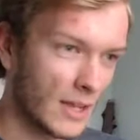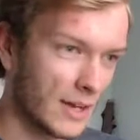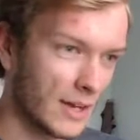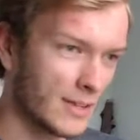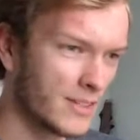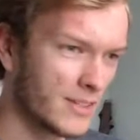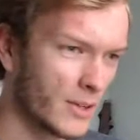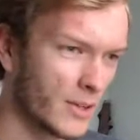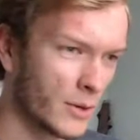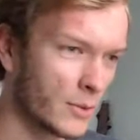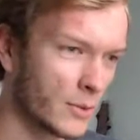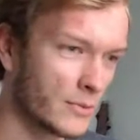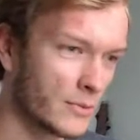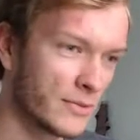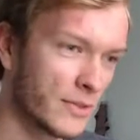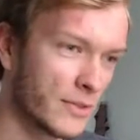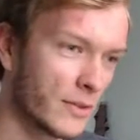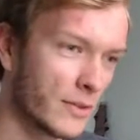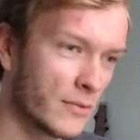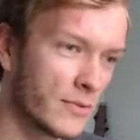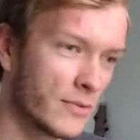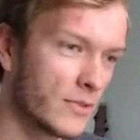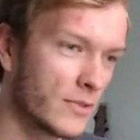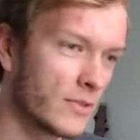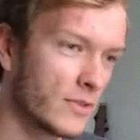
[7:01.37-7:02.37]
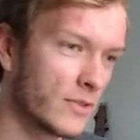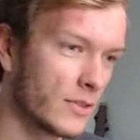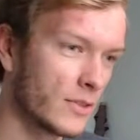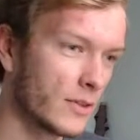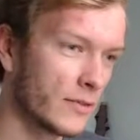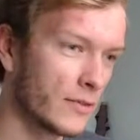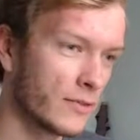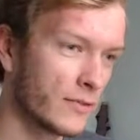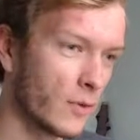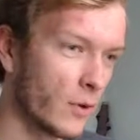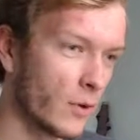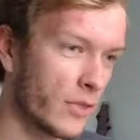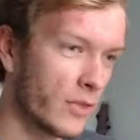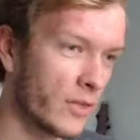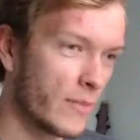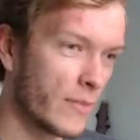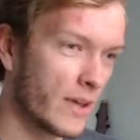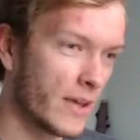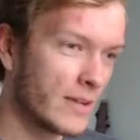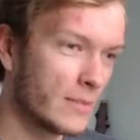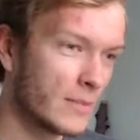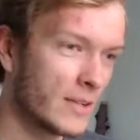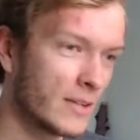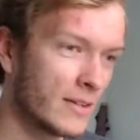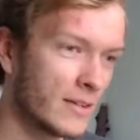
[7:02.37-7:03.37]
know, the Fourth Amendment.